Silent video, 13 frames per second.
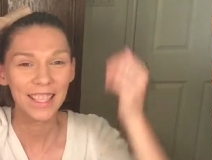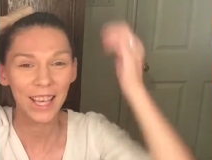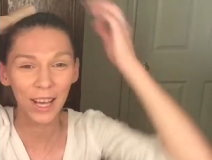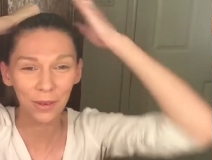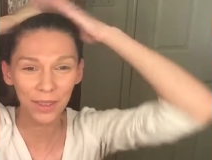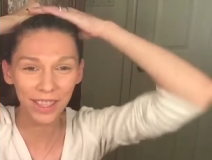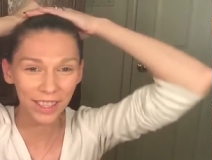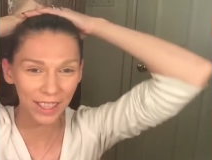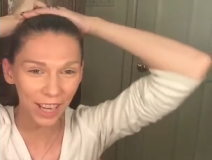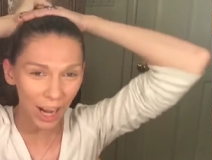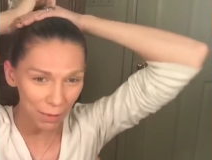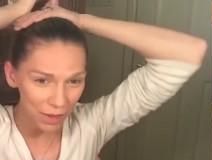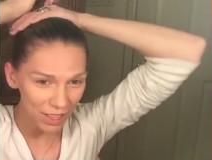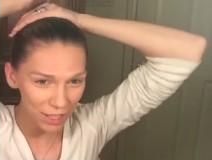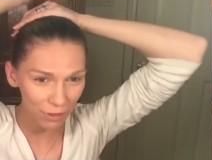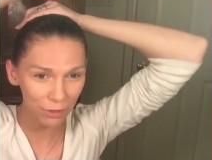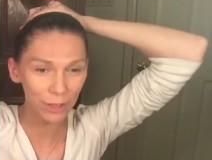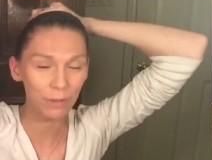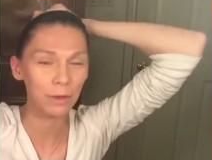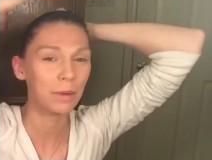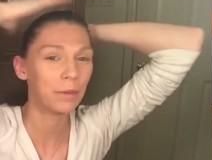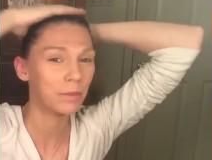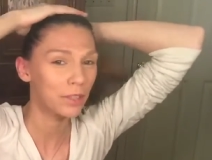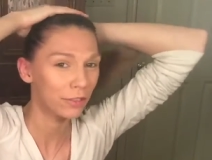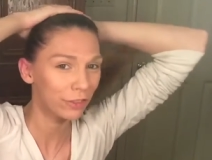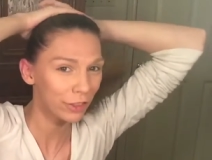Tell me in the comments if you
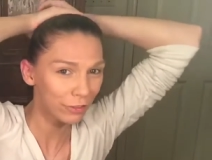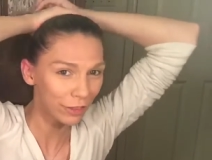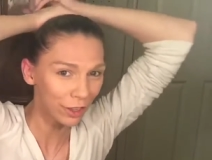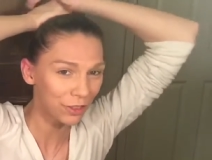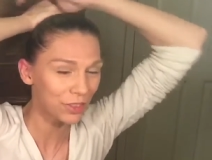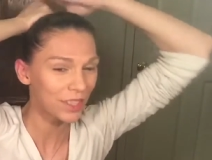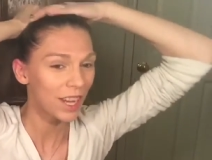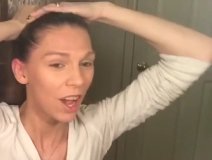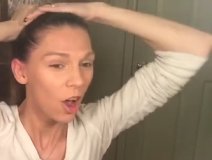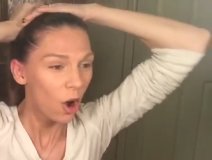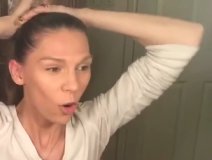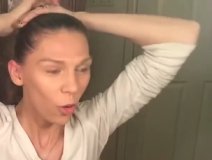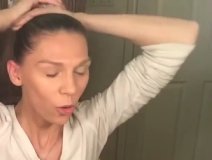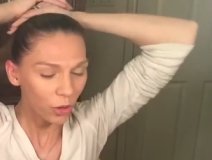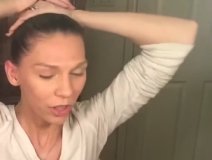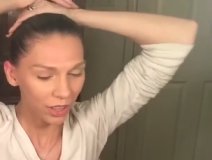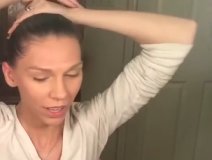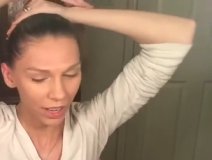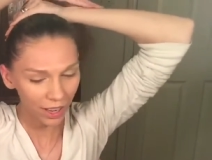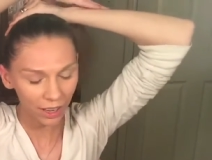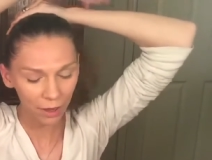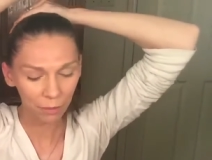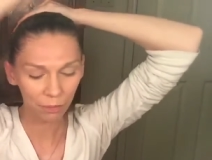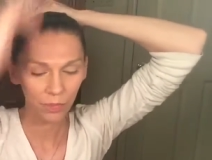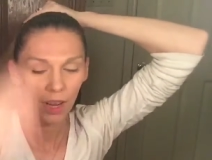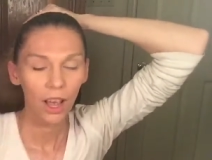remember the flip phones or the,
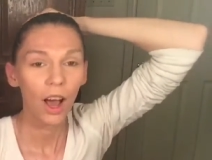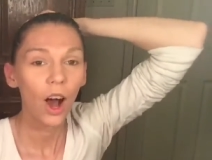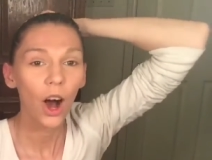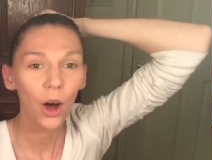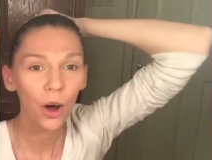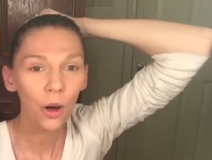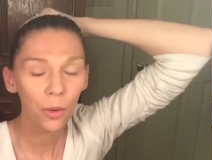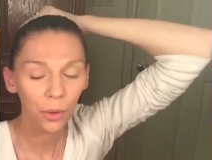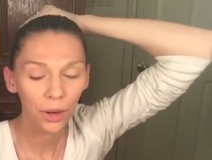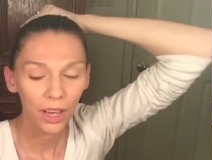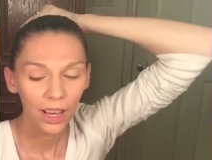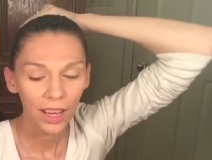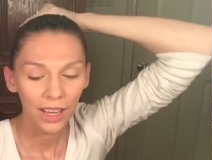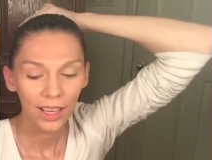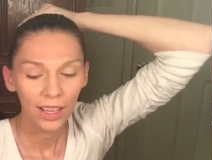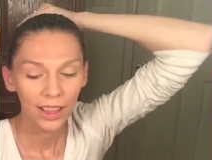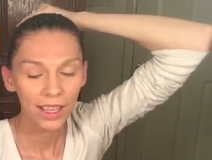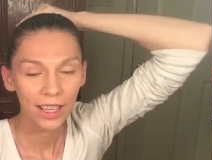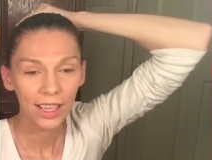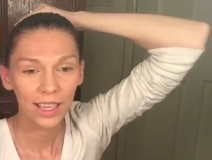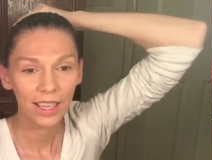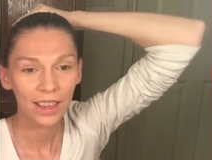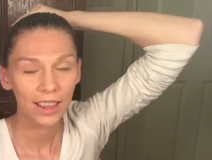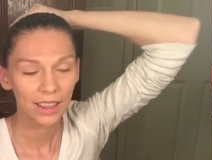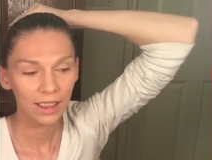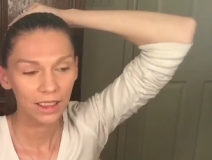um, oh, the,
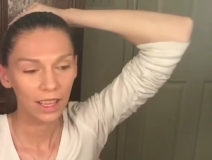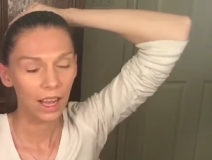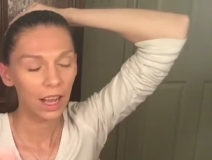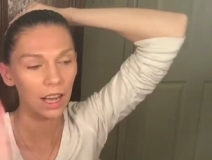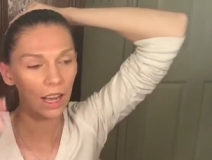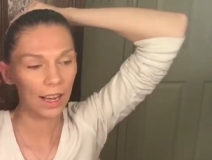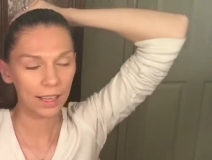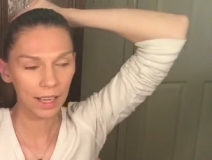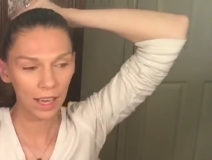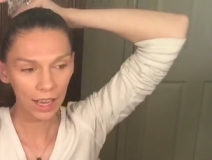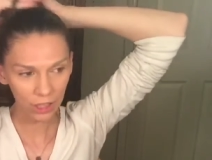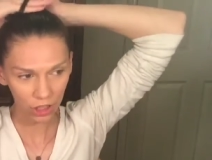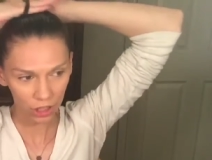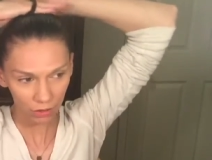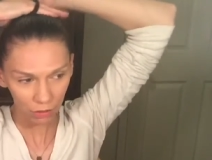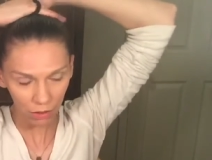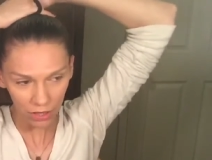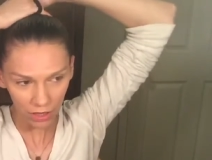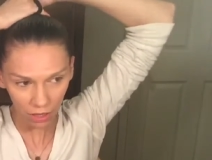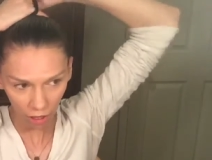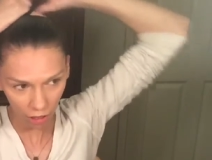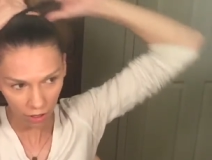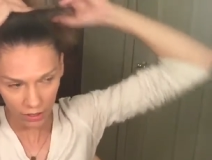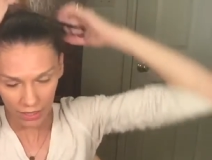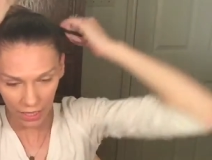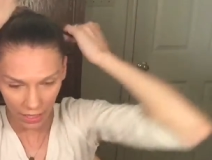ah, gosh, what was it
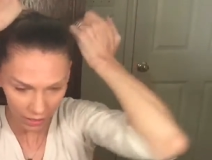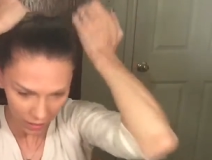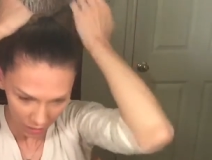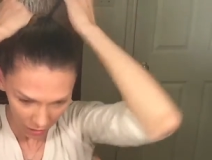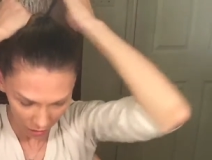called exactly?